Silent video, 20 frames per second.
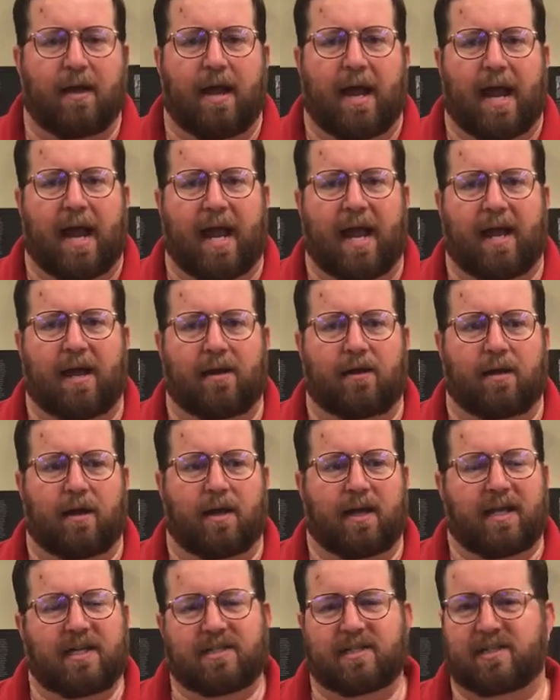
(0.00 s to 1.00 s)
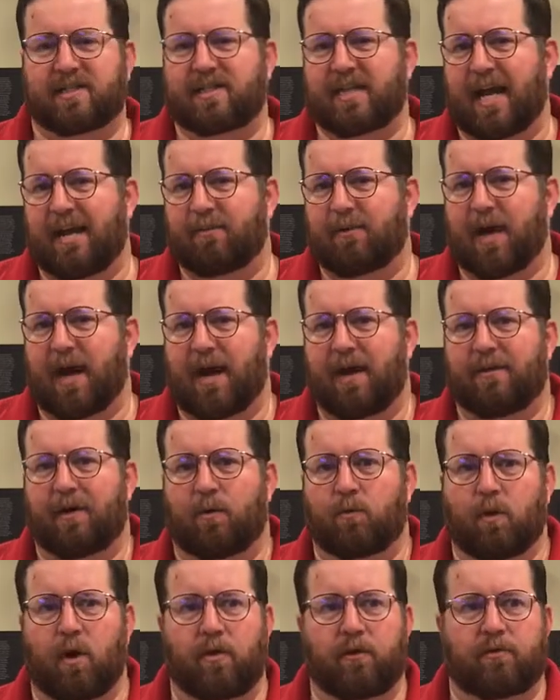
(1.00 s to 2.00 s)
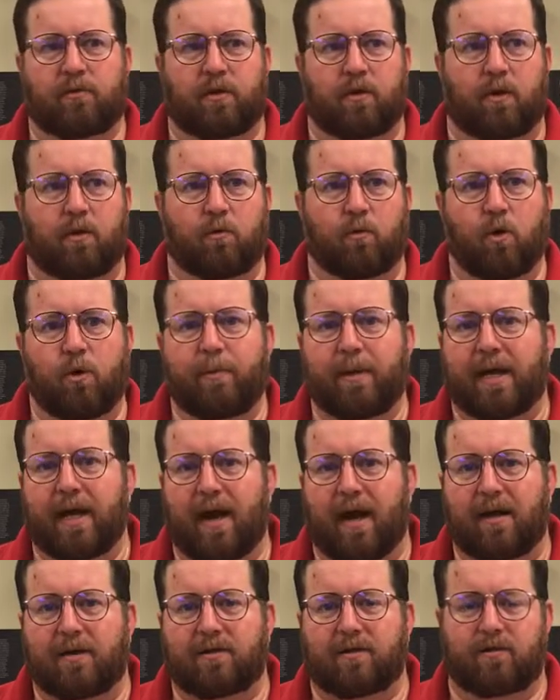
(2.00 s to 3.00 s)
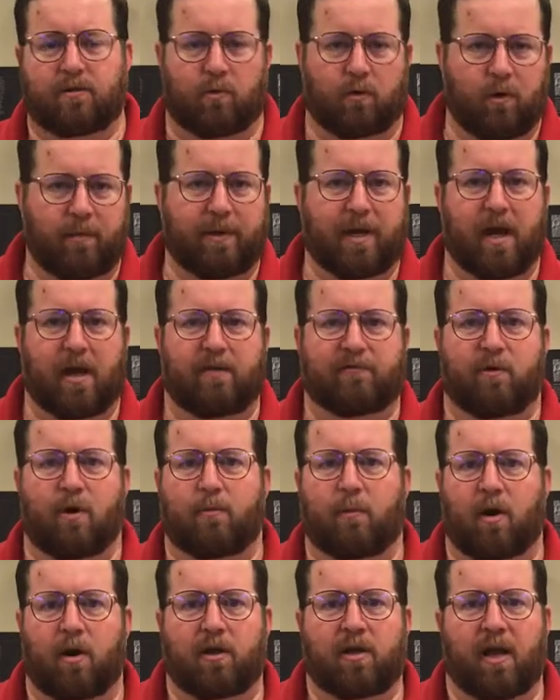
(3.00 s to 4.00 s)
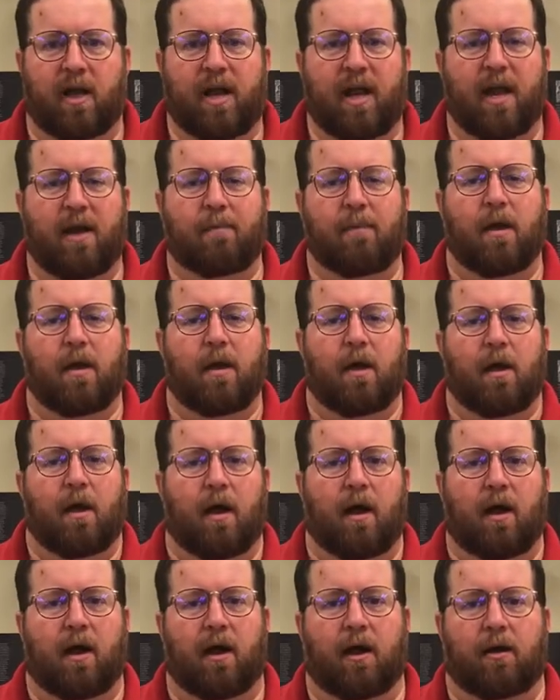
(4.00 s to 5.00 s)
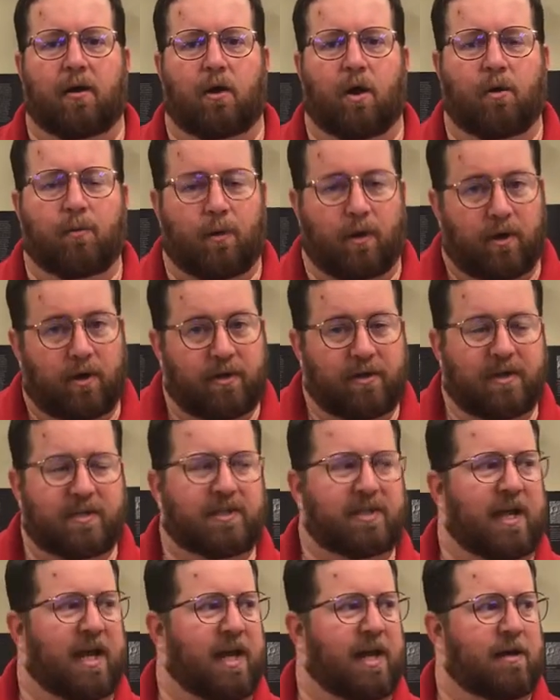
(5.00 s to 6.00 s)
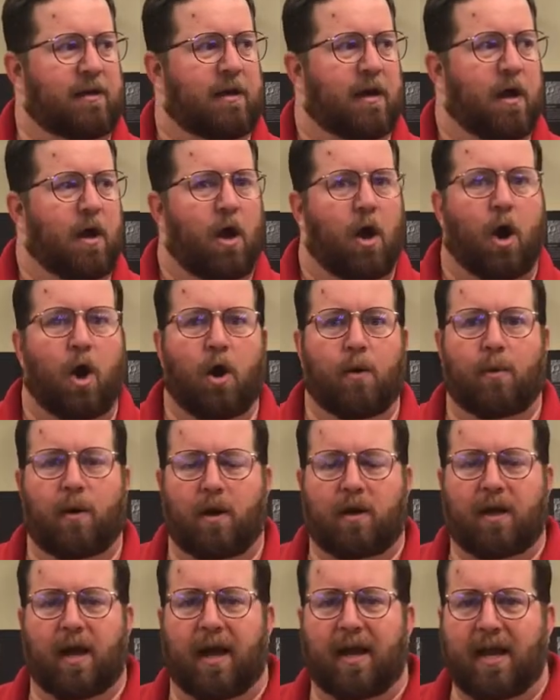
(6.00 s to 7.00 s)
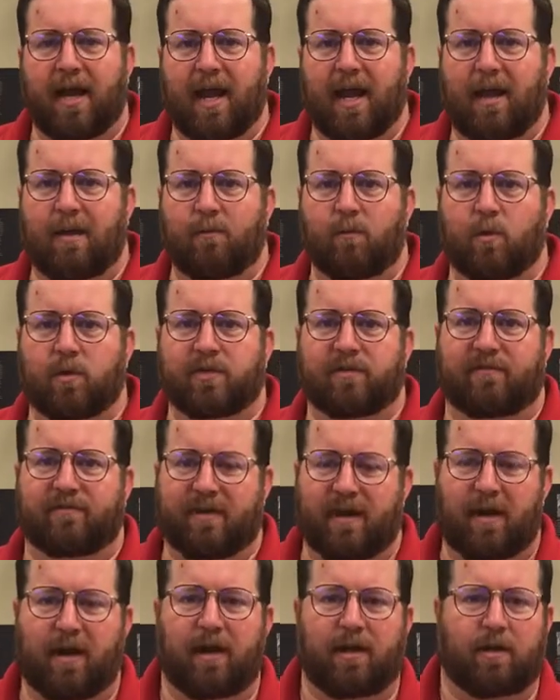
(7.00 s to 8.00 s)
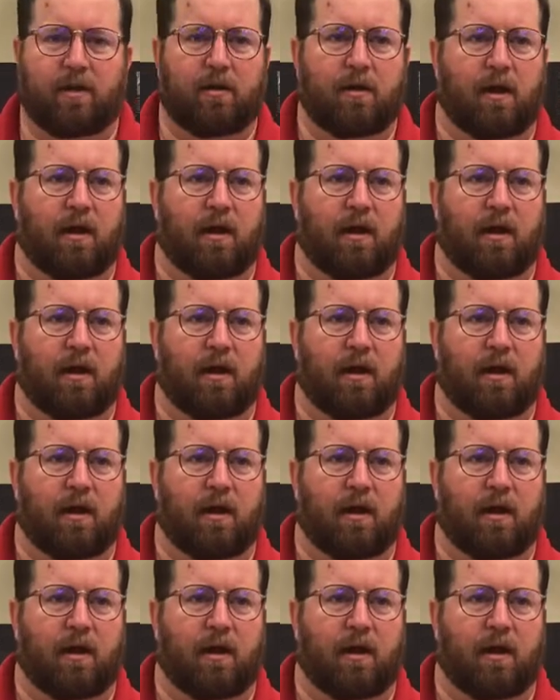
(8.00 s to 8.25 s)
and he's the same guy that wrote the Rubaiyat of Omar Khayyam, Omar Goodness. And Omar Khayyam was a very